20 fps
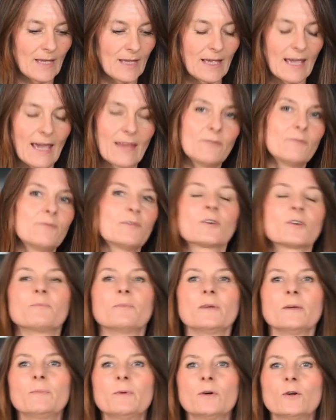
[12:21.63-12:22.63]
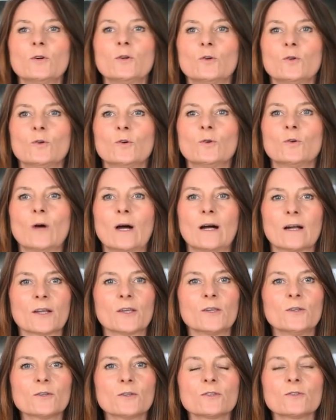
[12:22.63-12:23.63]
And for people who are
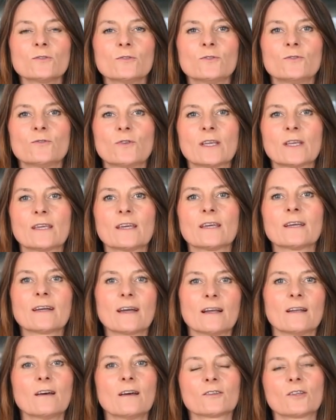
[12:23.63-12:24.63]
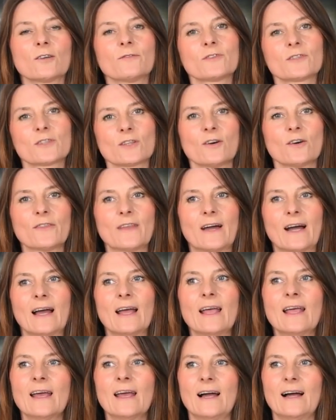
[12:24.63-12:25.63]
used to drinking a lot of soda,
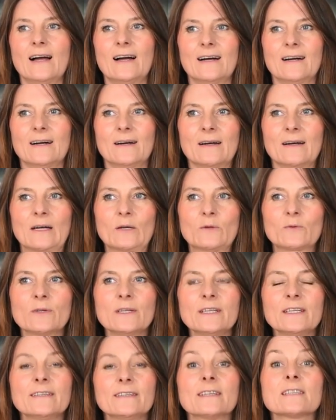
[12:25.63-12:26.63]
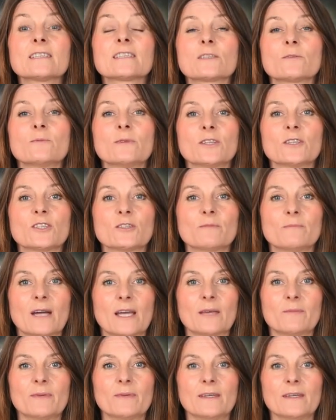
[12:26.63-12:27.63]
really the switch
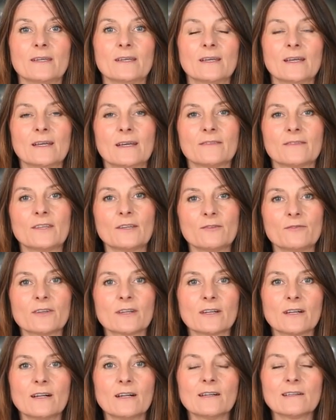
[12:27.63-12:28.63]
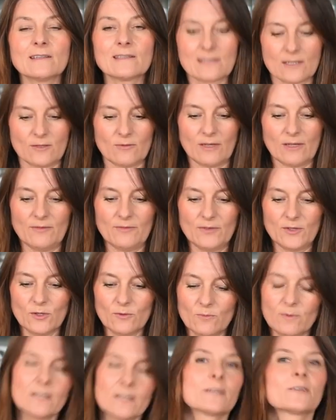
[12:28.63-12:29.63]
might be difficult. So if
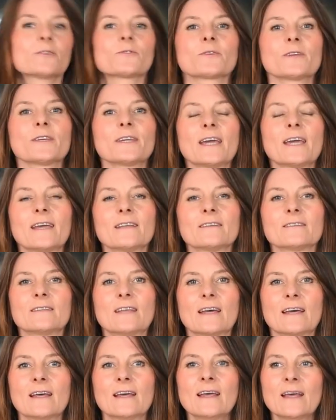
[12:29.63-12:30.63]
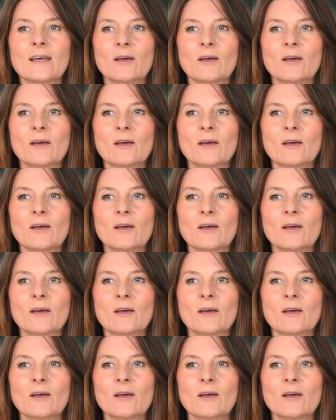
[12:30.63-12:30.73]
you will create the